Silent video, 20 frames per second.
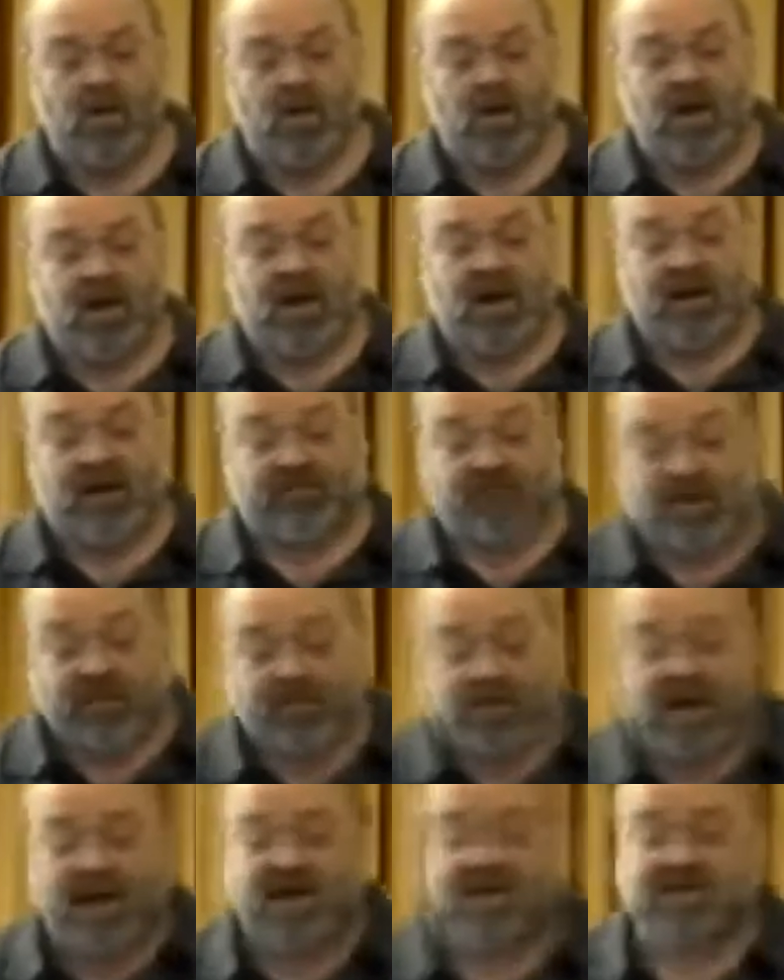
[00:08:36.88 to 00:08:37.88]
If they
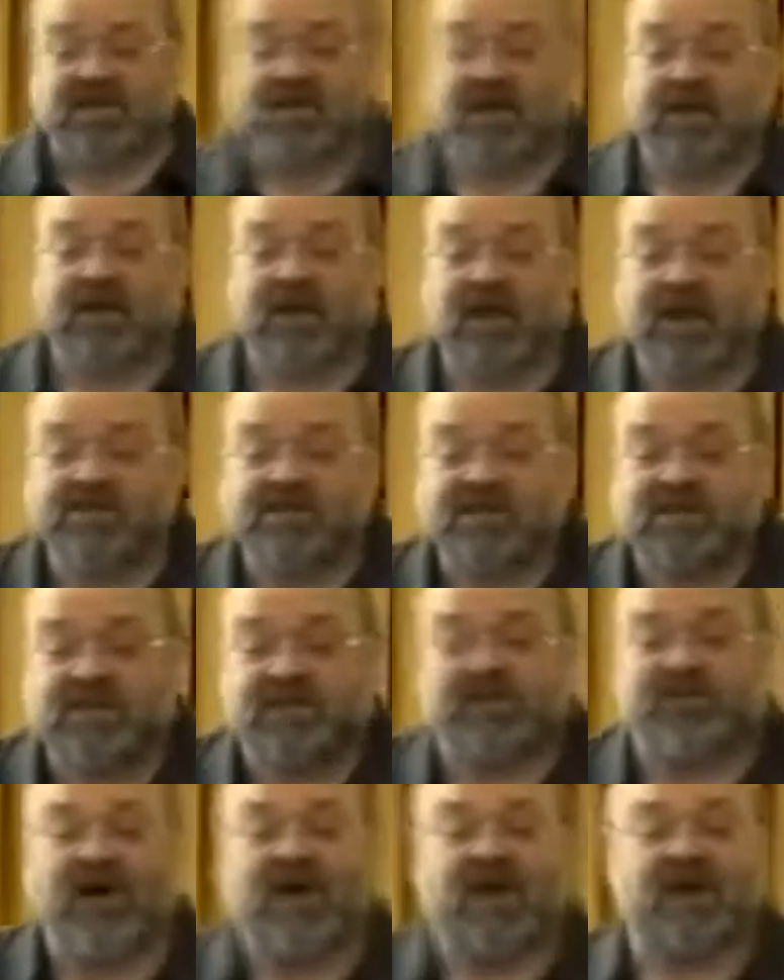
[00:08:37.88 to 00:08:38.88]
pass it, it goes into the
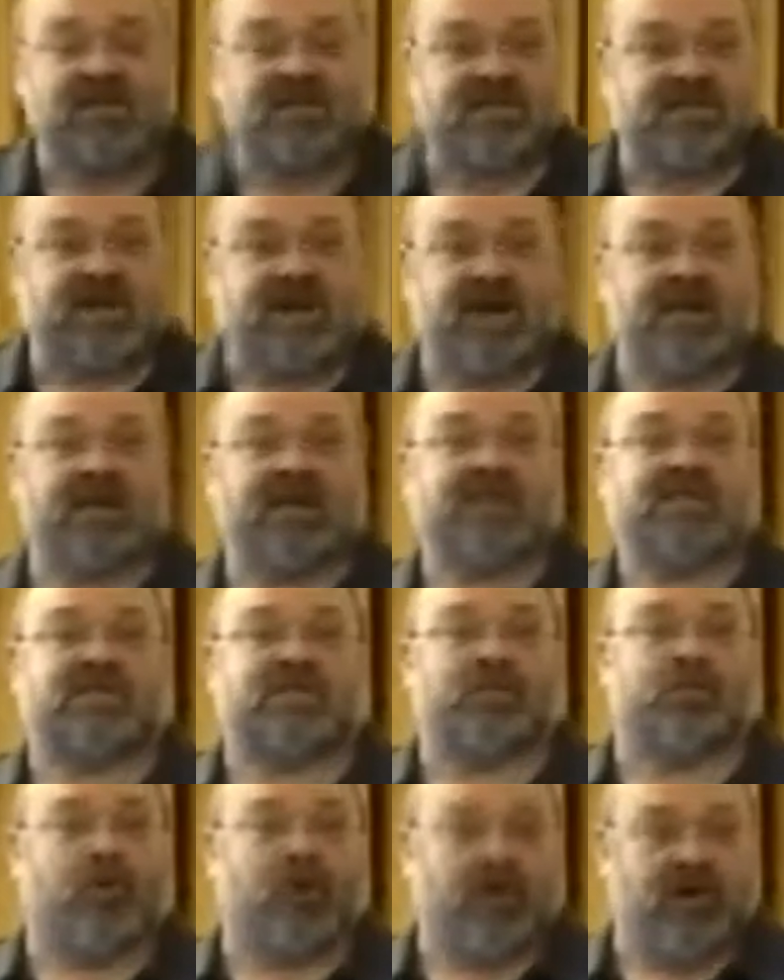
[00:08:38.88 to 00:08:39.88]
final state. That's the
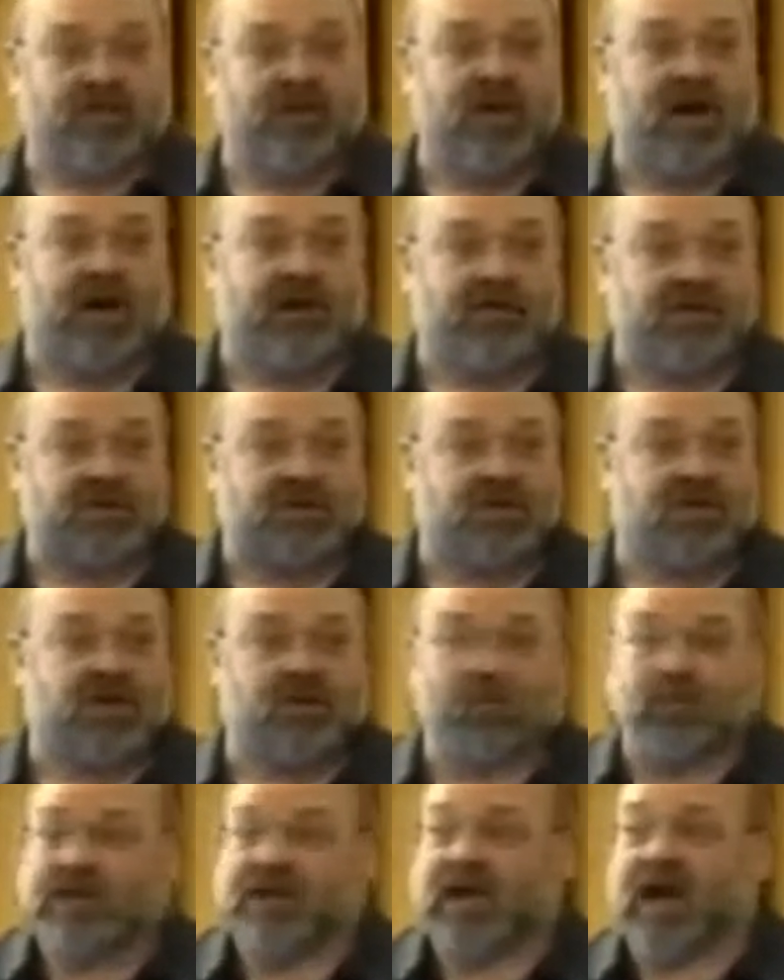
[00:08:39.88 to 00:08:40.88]
point of no return.
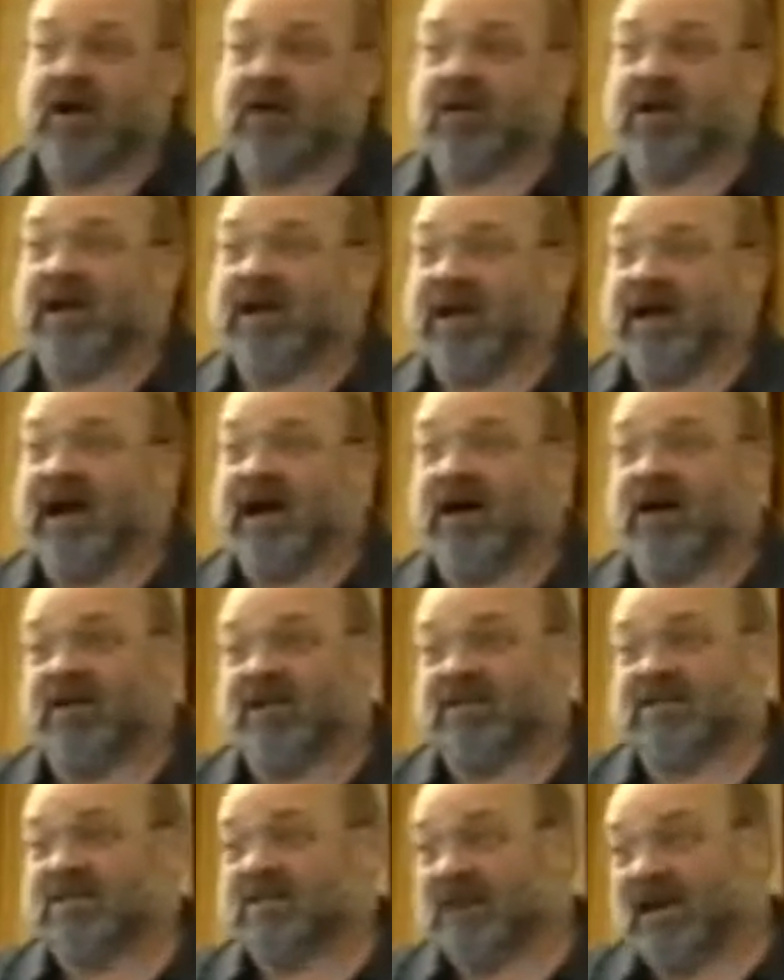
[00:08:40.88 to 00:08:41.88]
We don't allow,
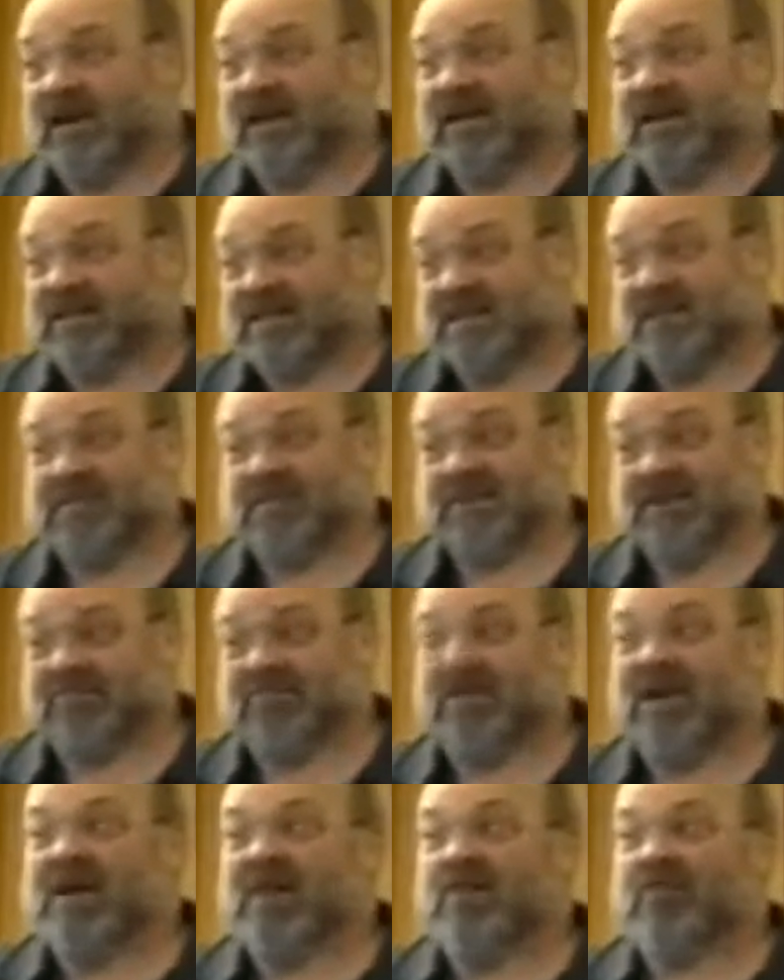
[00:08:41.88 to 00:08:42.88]
except in
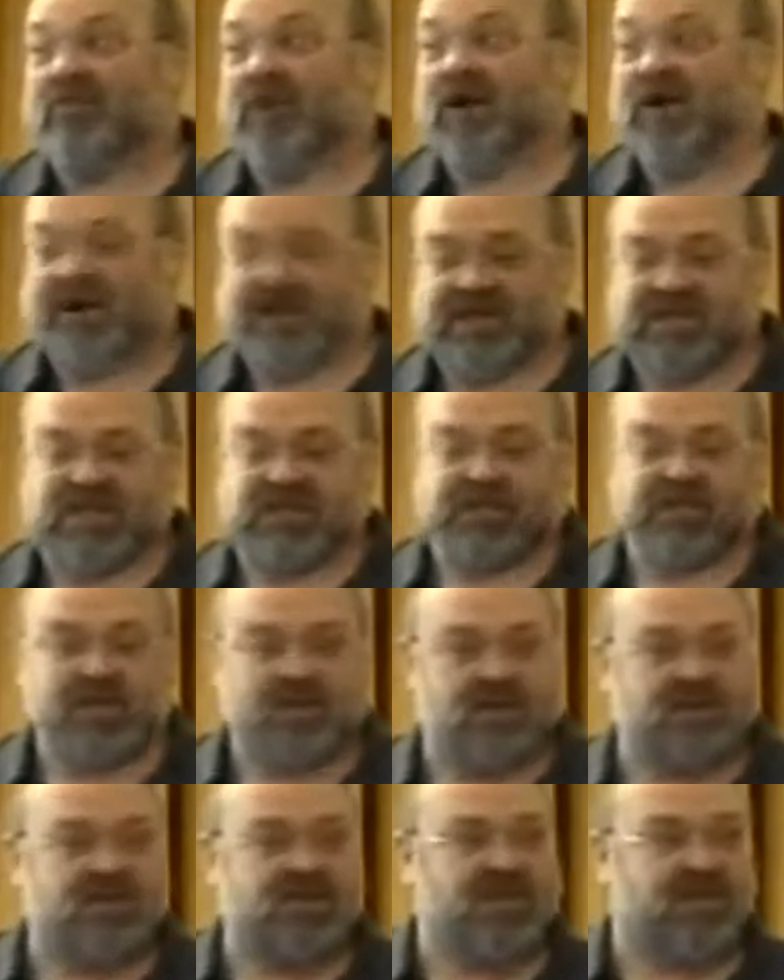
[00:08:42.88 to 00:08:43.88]
very exceptional
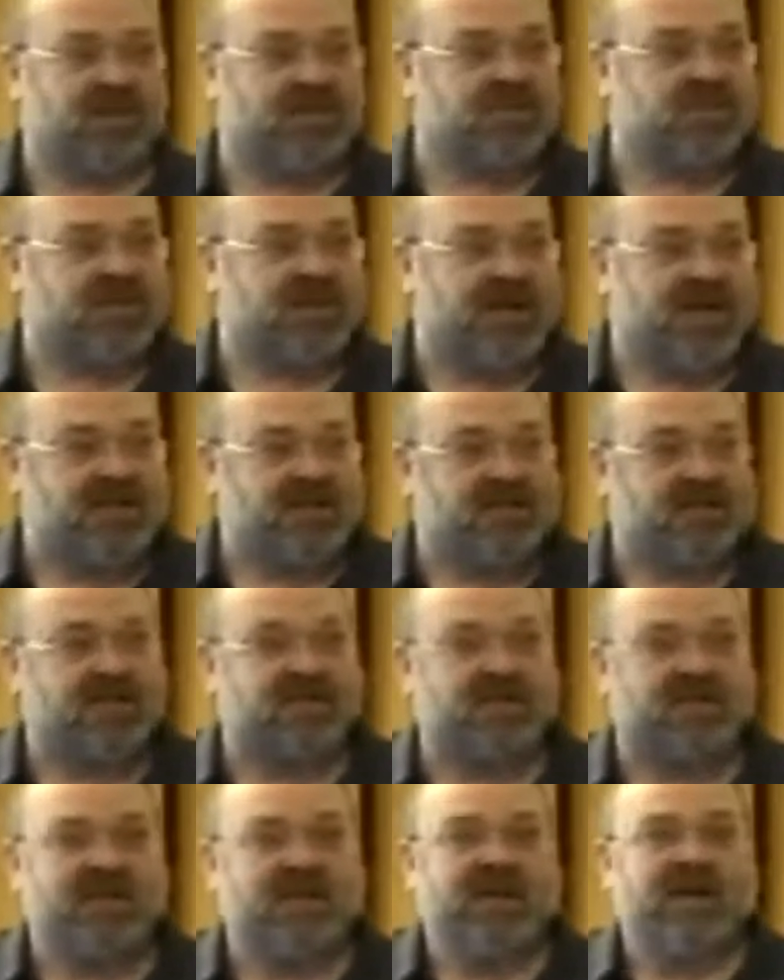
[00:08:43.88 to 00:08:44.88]

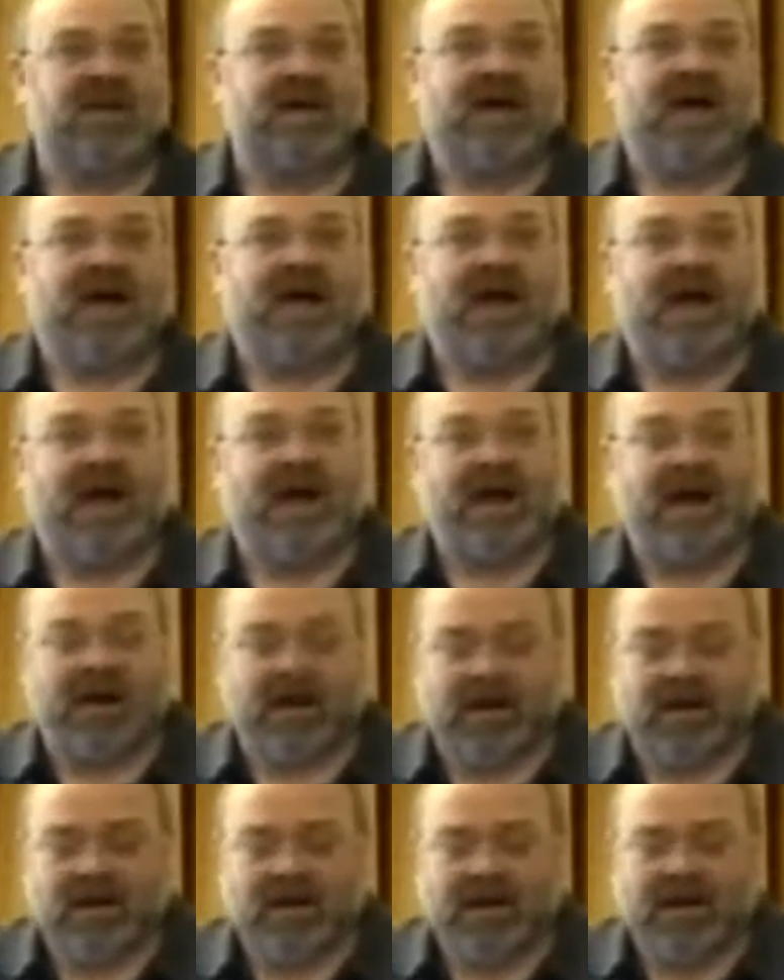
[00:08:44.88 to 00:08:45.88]
circumstances, a
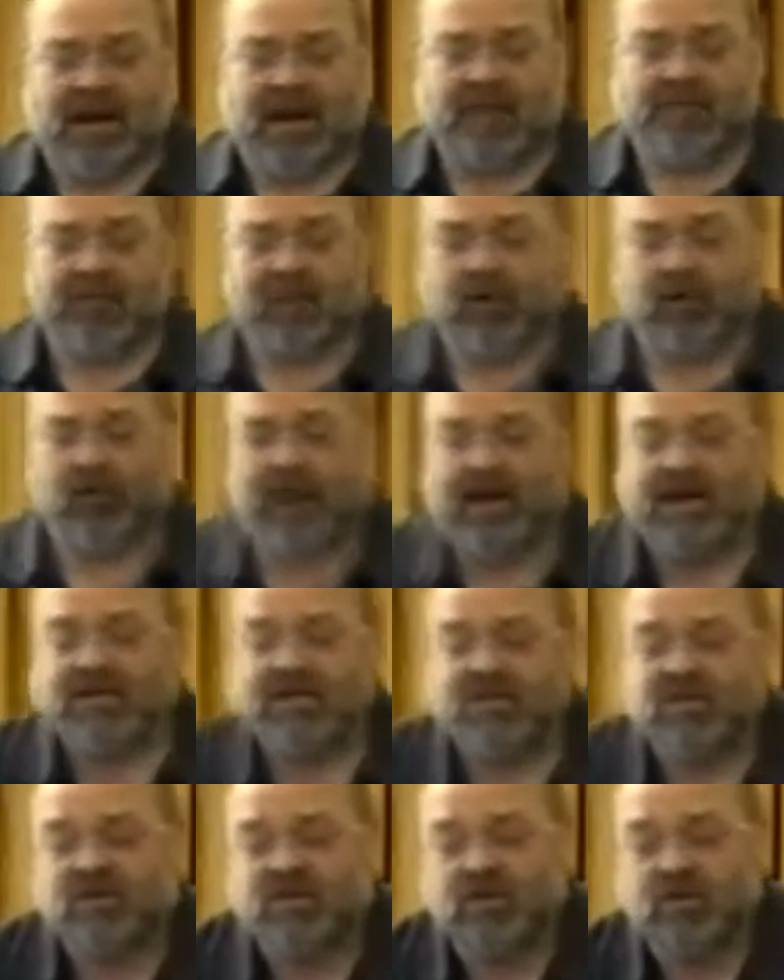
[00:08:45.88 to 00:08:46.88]
bill run
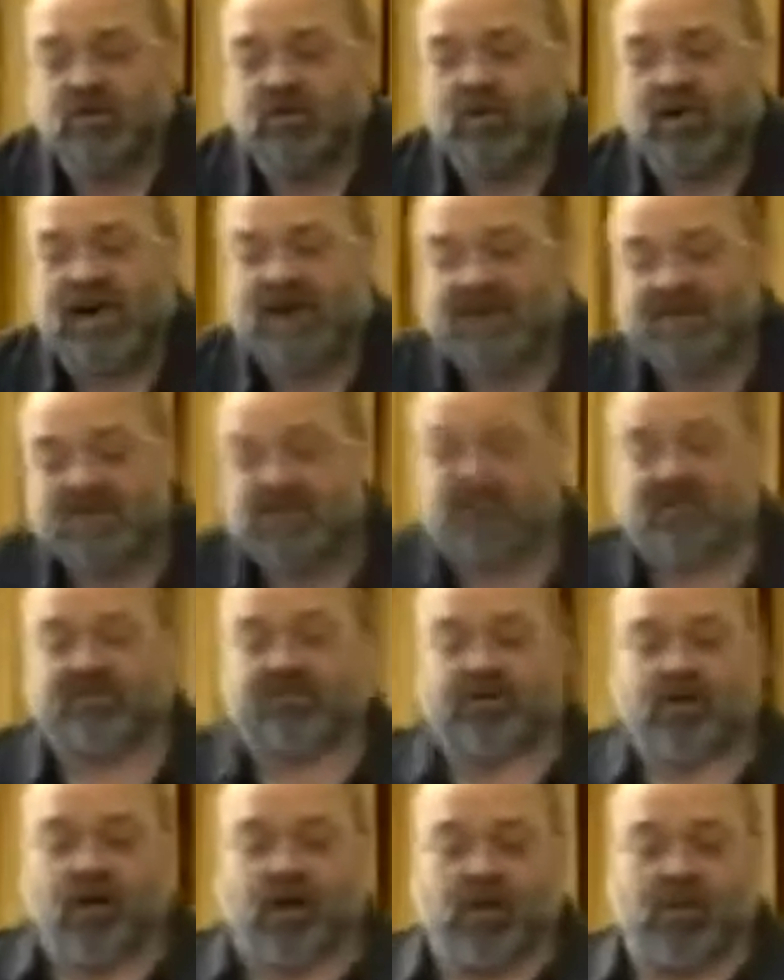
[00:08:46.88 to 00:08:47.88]
to exit
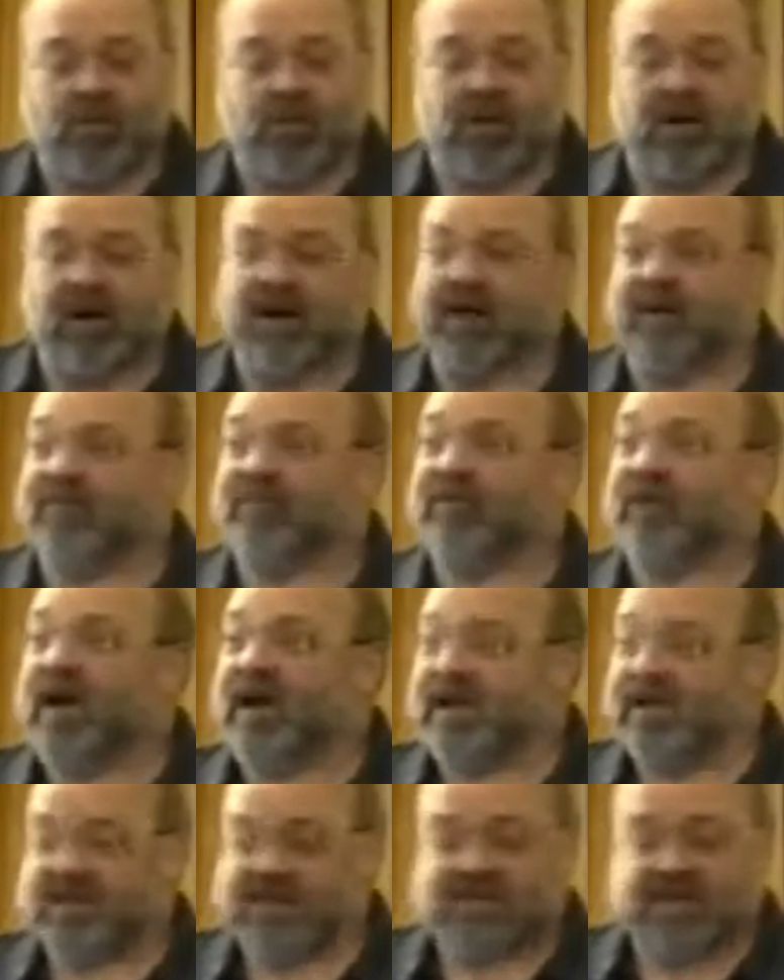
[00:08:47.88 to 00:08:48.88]
from
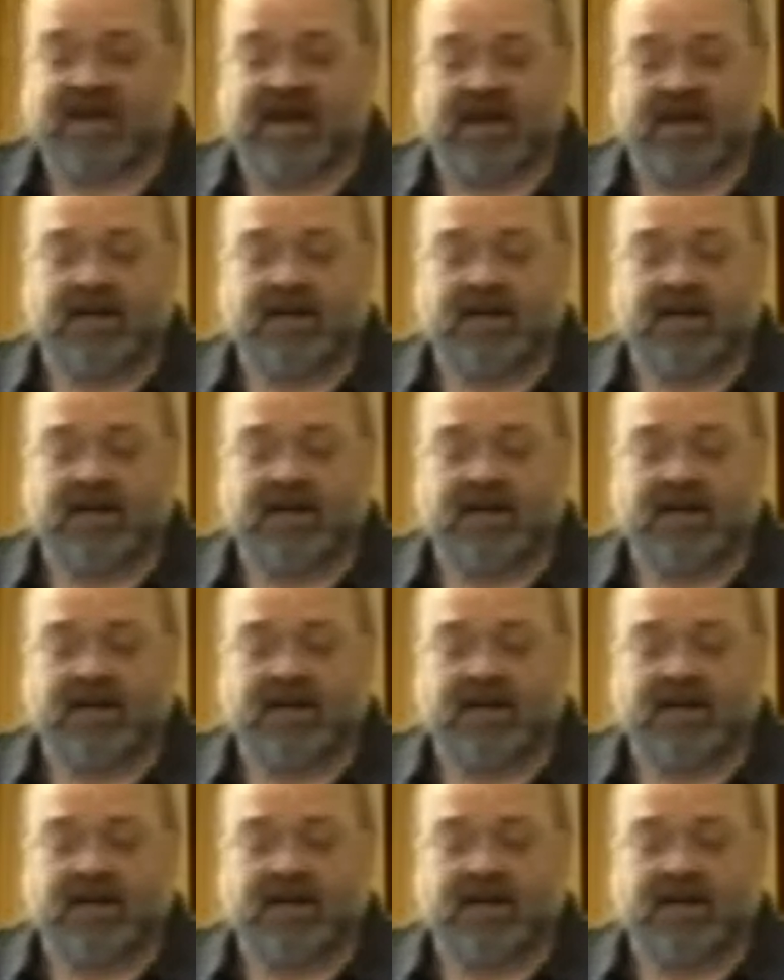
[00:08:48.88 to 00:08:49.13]
final state.